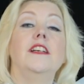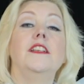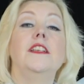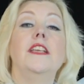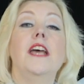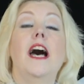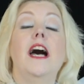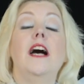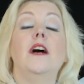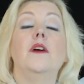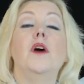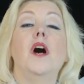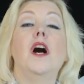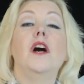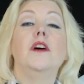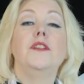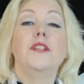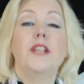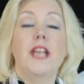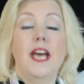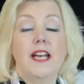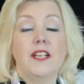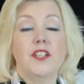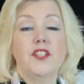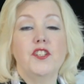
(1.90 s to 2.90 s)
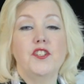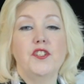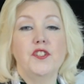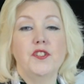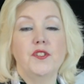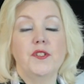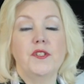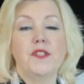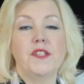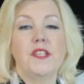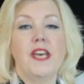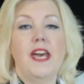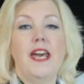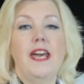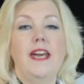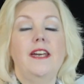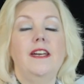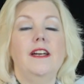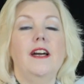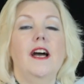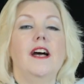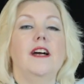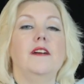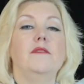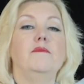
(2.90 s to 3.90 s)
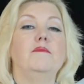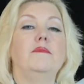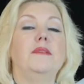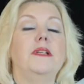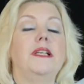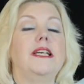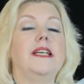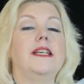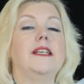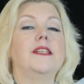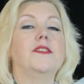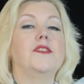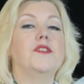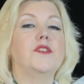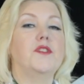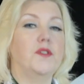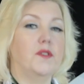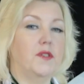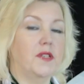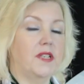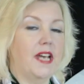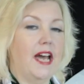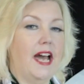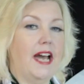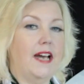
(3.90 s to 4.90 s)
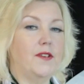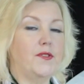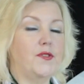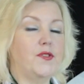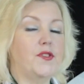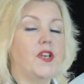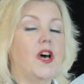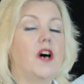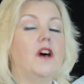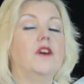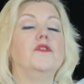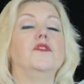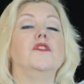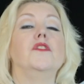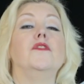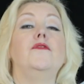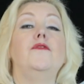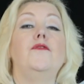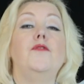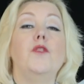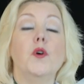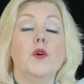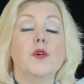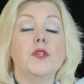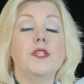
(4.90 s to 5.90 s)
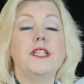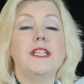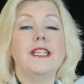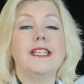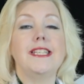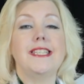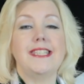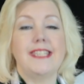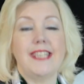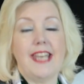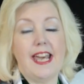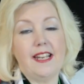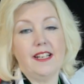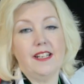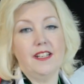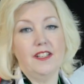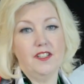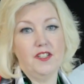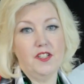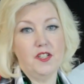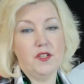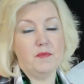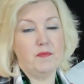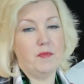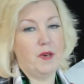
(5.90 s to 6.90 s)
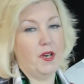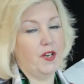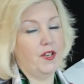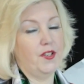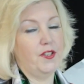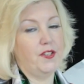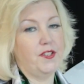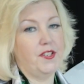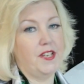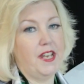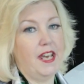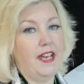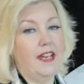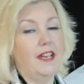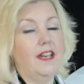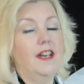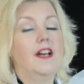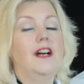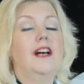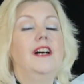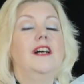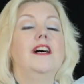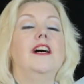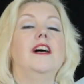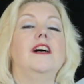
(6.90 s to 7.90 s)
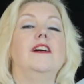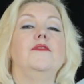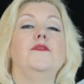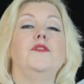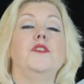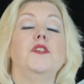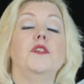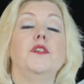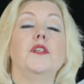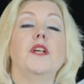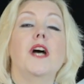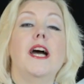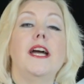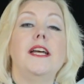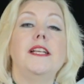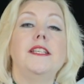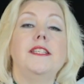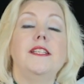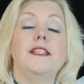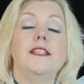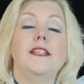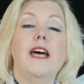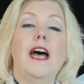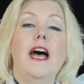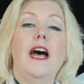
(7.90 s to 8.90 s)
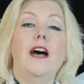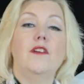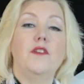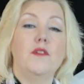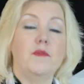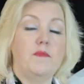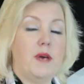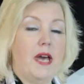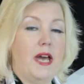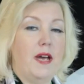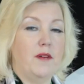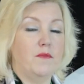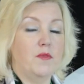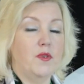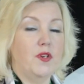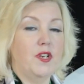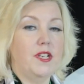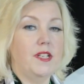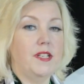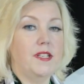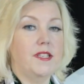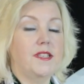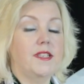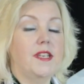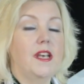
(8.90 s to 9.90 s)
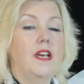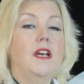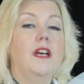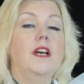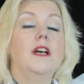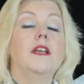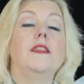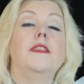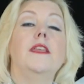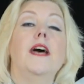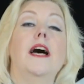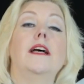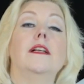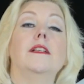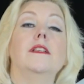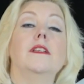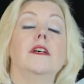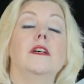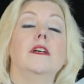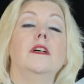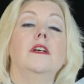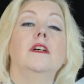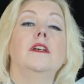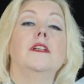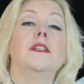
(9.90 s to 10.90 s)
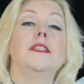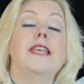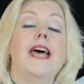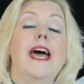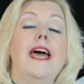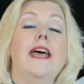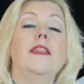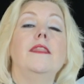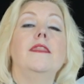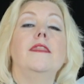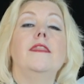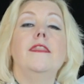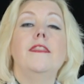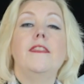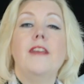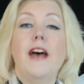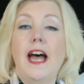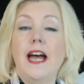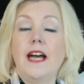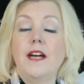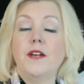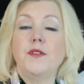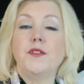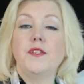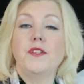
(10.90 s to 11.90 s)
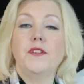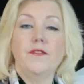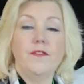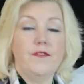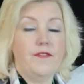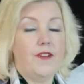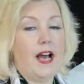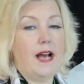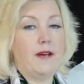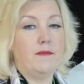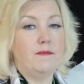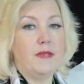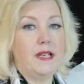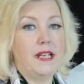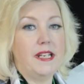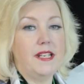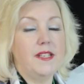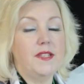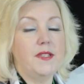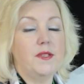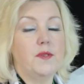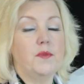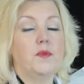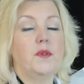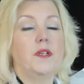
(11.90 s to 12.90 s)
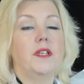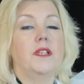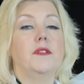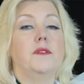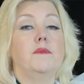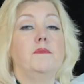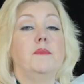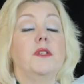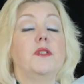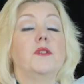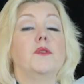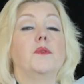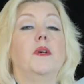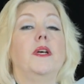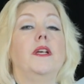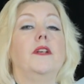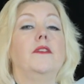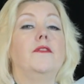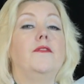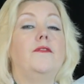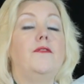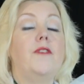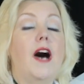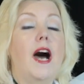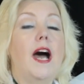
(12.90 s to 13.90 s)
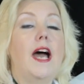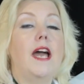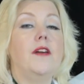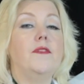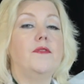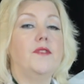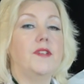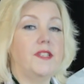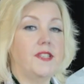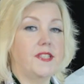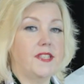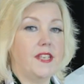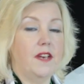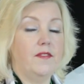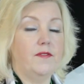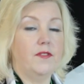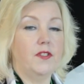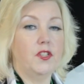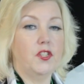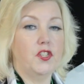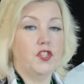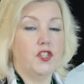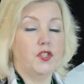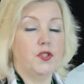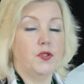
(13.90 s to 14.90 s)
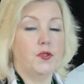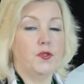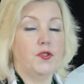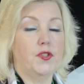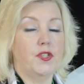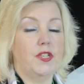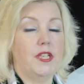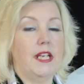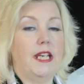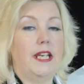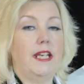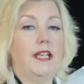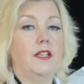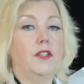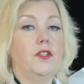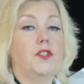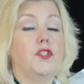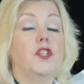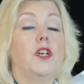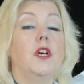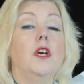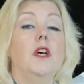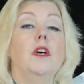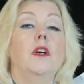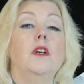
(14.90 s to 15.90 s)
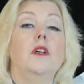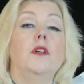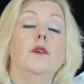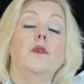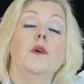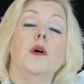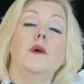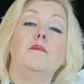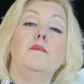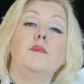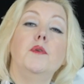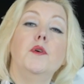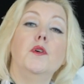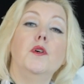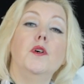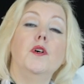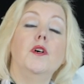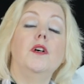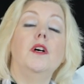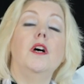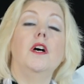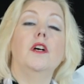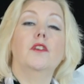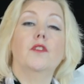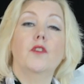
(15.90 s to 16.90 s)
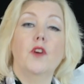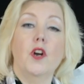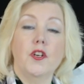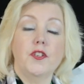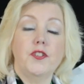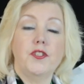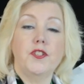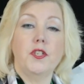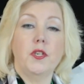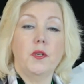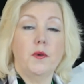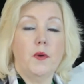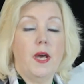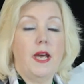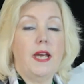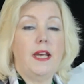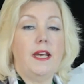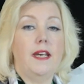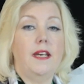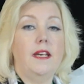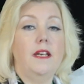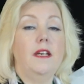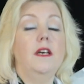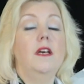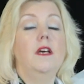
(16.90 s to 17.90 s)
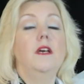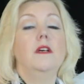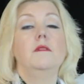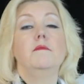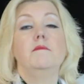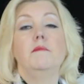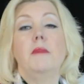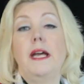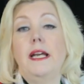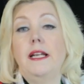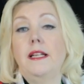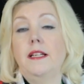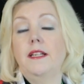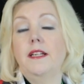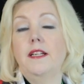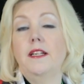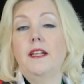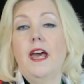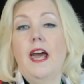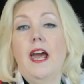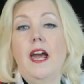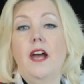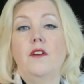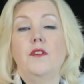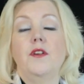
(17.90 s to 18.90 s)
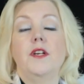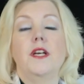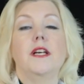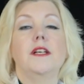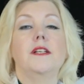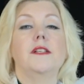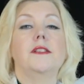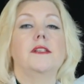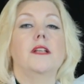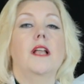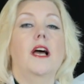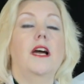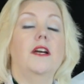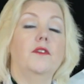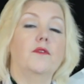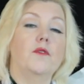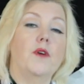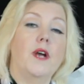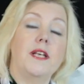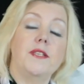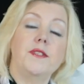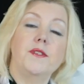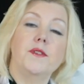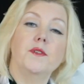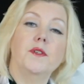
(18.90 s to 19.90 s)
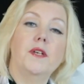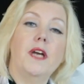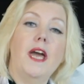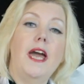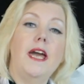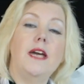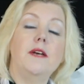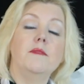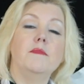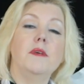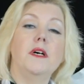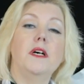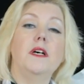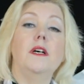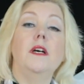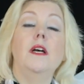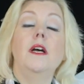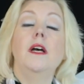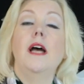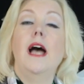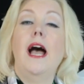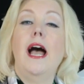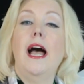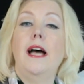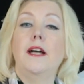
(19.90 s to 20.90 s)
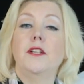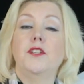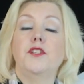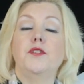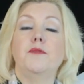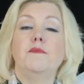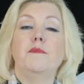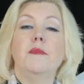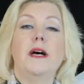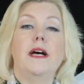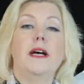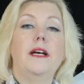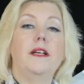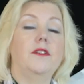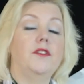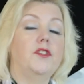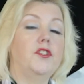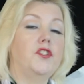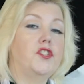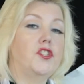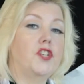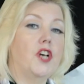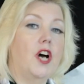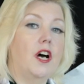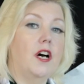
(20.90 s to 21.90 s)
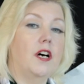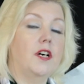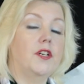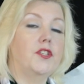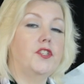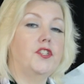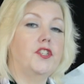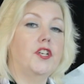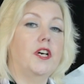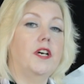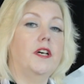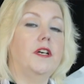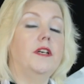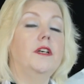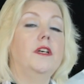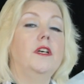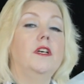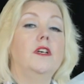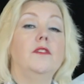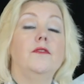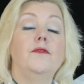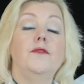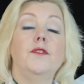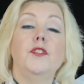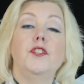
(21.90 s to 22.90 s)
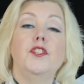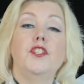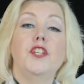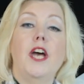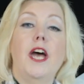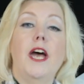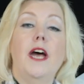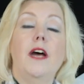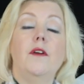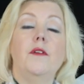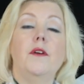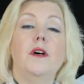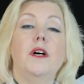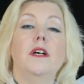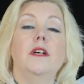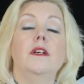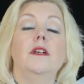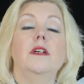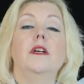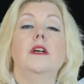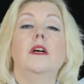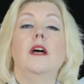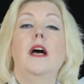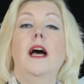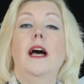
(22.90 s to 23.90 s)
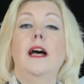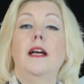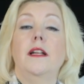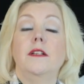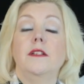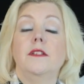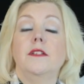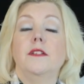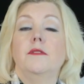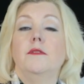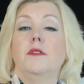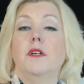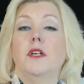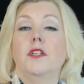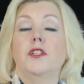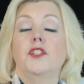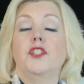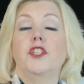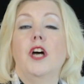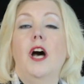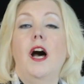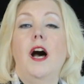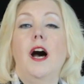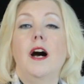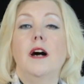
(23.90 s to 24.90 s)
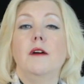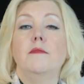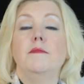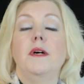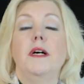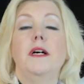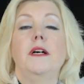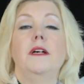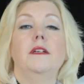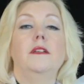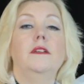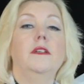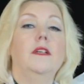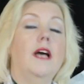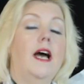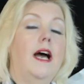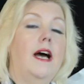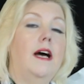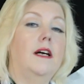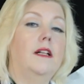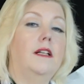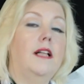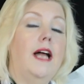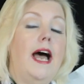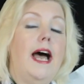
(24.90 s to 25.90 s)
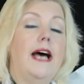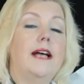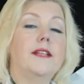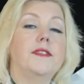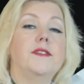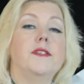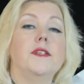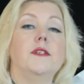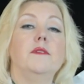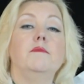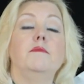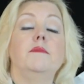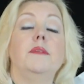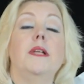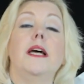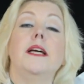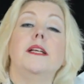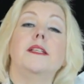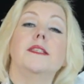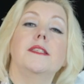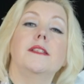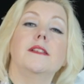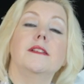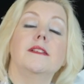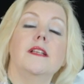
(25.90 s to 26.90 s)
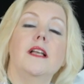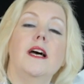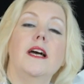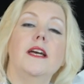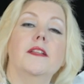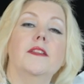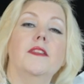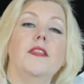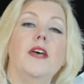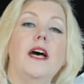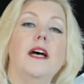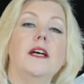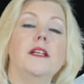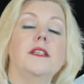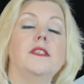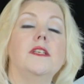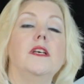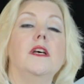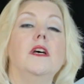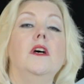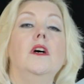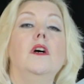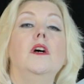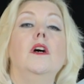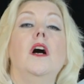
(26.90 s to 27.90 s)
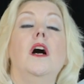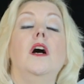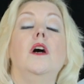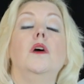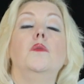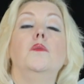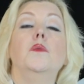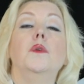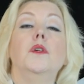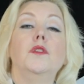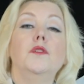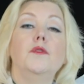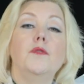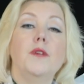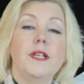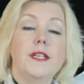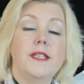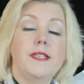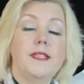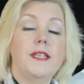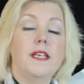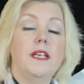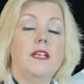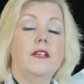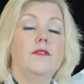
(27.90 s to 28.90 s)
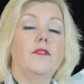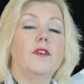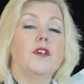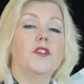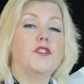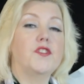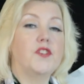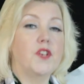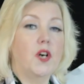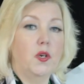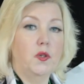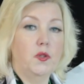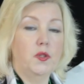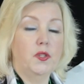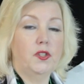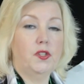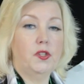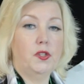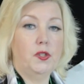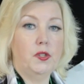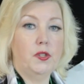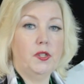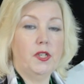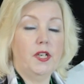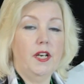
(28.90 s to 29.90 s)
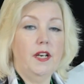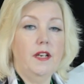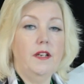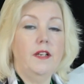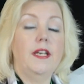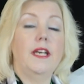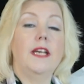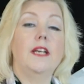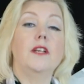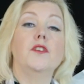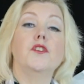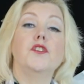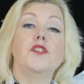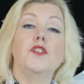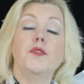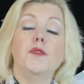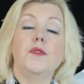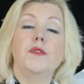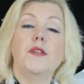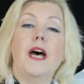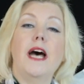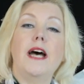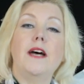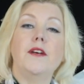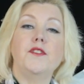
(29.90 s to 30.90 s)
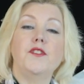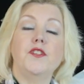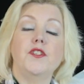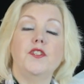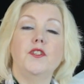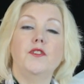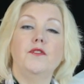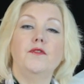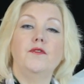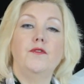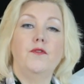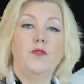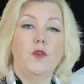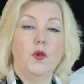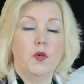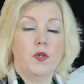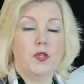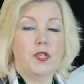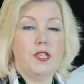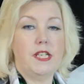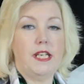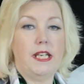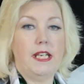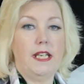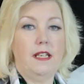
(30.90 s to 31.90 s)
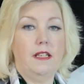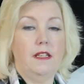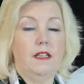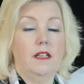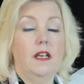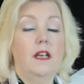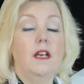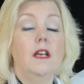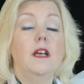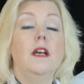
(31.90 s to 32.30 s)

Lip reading: Now, on National Day, I'm pleased to announce on the 42nd birthday of the United Arab Emirates that 10,000 families with between 5 and 7 children each who are poor across UAE, mainly in areas like Ras Al Khaimah, Ajman, Sharjah, Fujairah, and Shahama, Al Hatam, places like that, will receive a solar cooker in 2014.